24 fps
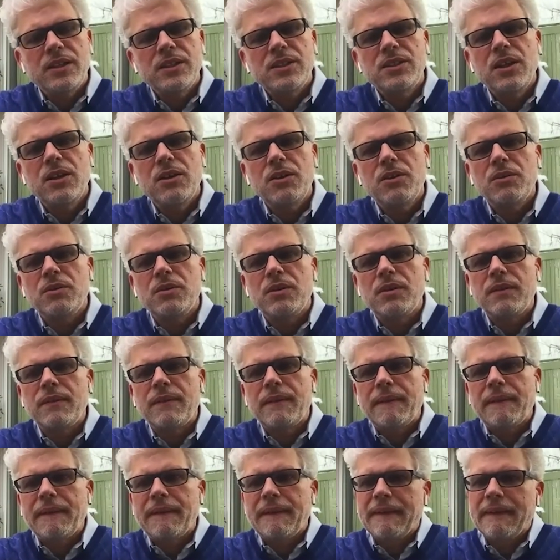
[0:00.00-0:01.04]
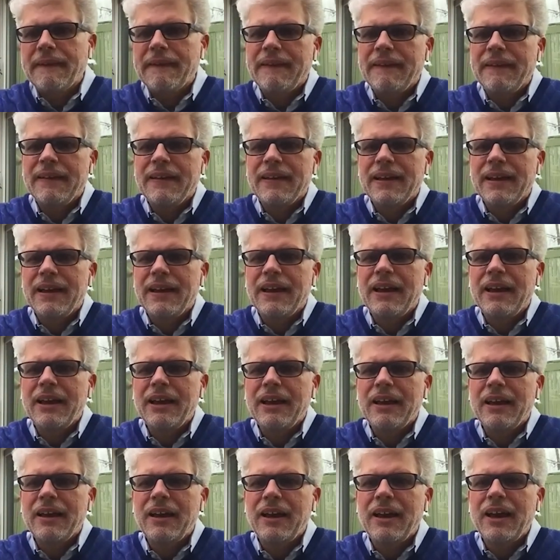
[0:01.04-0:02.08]
So
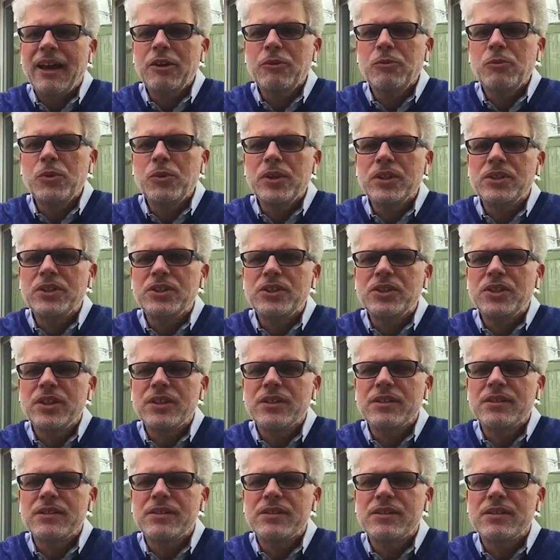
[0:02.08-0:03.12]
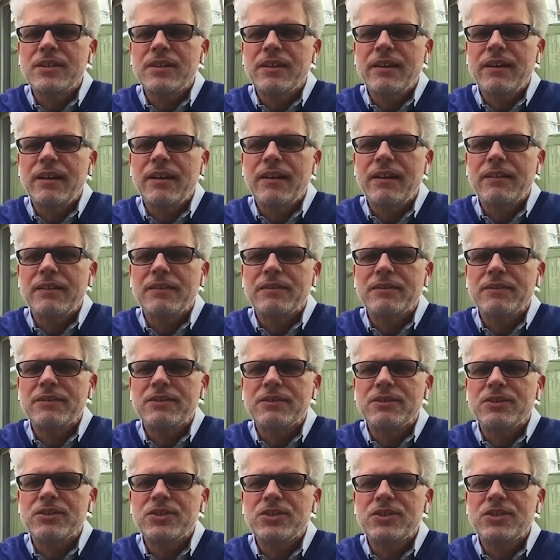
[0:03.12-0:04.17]
I would just
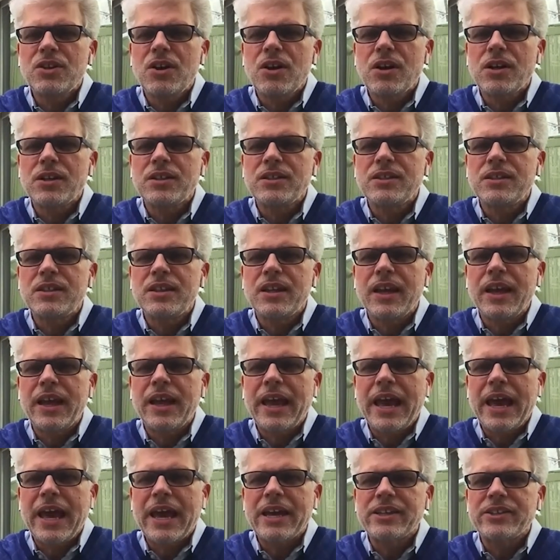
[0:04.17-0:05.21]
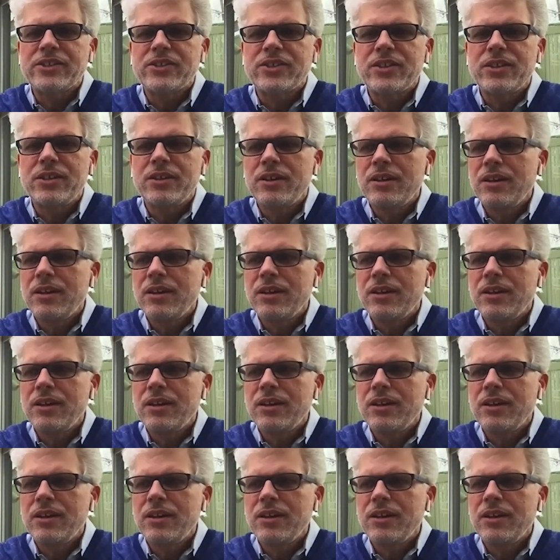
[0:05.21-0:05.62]
start to ask,